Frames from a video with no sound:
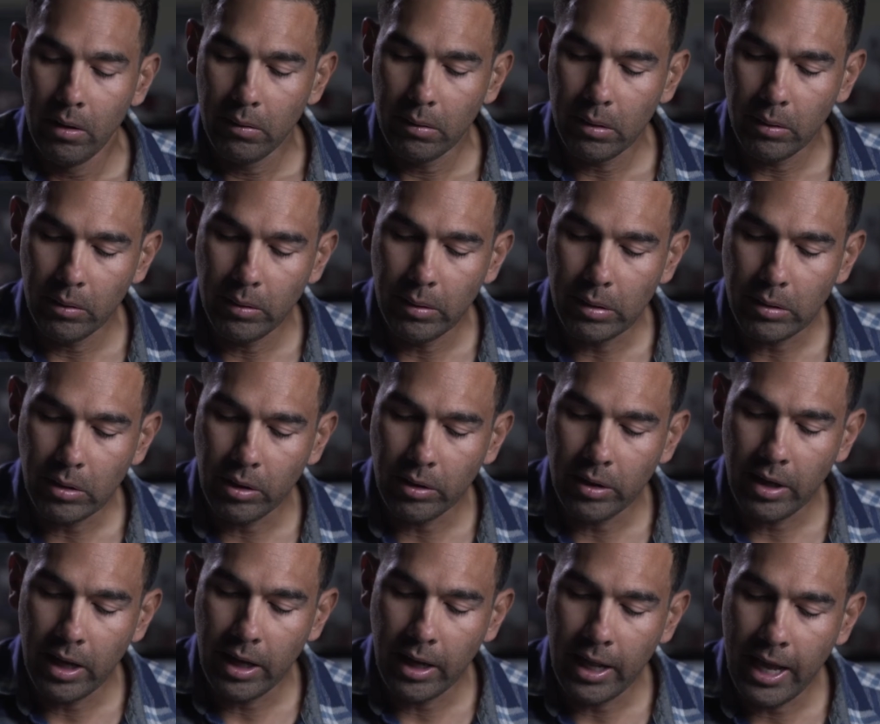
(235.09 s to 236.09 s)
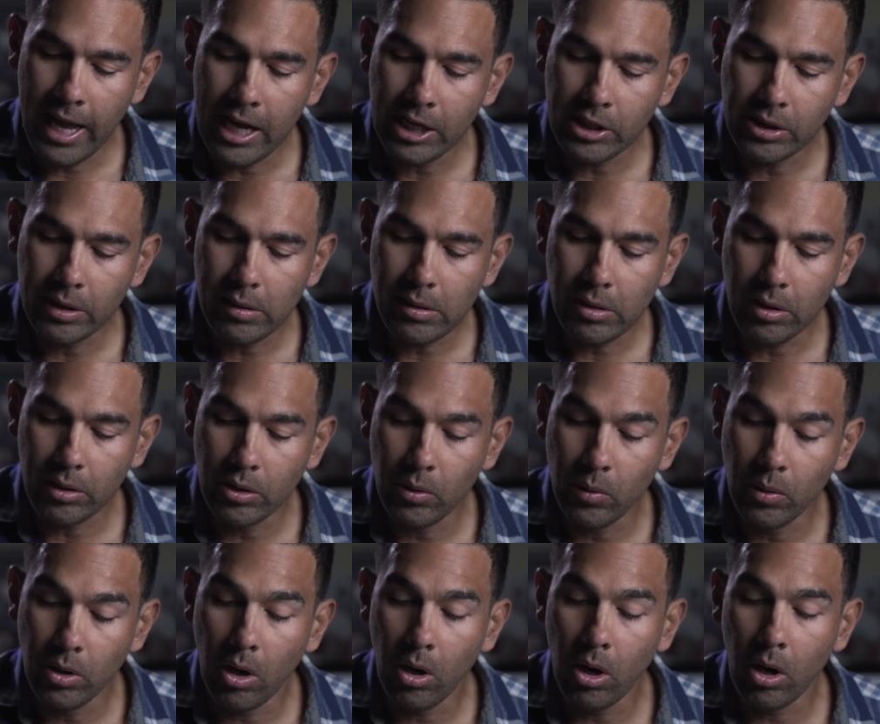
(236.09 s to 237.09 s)
So you start taking action, start
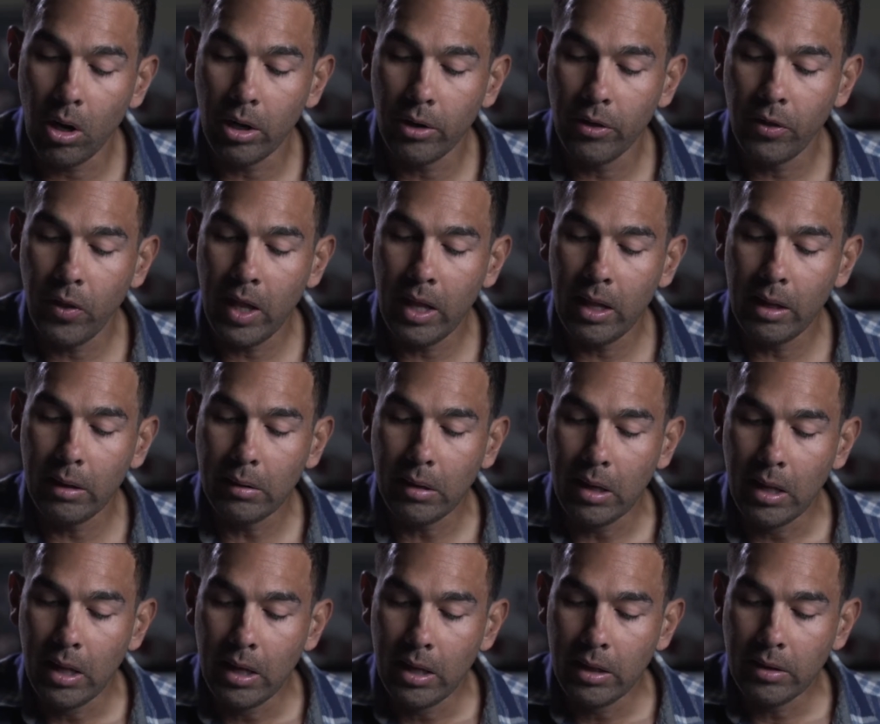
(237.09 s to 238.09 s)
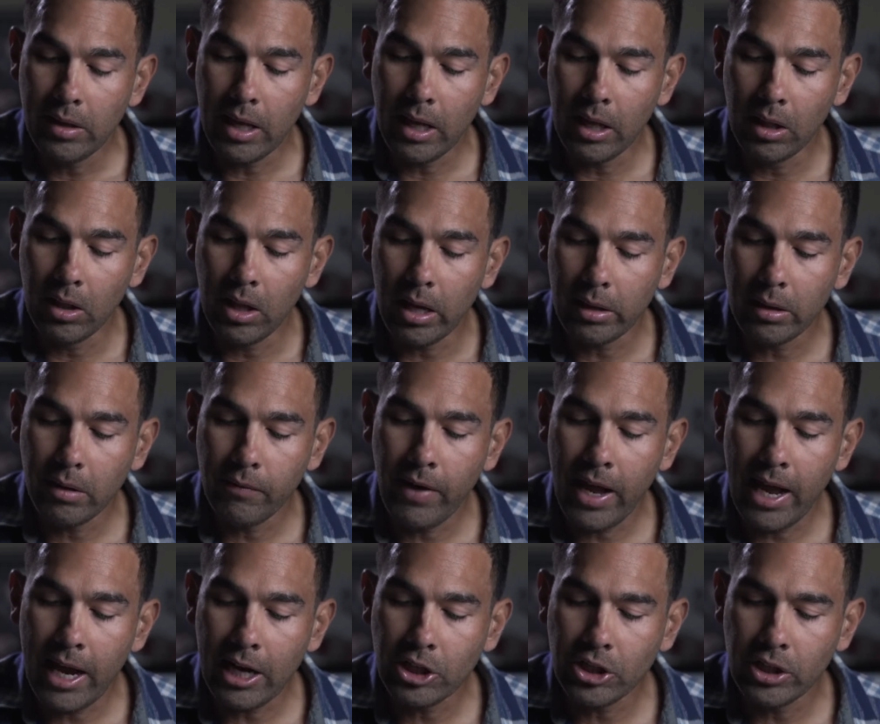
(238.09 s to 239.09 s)
doing the hard things, taking lots of
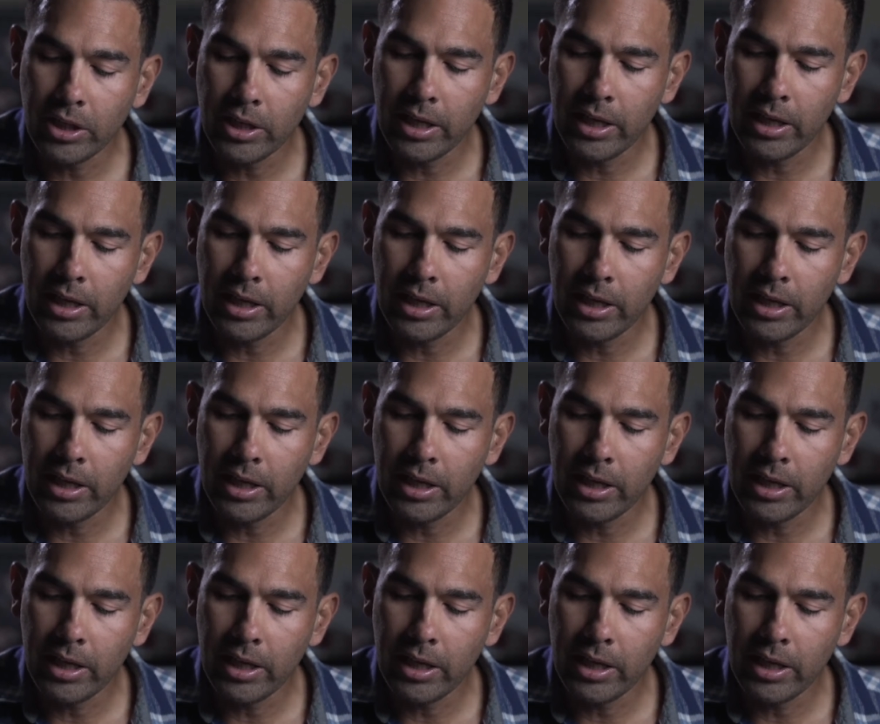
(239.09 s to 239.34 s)
action.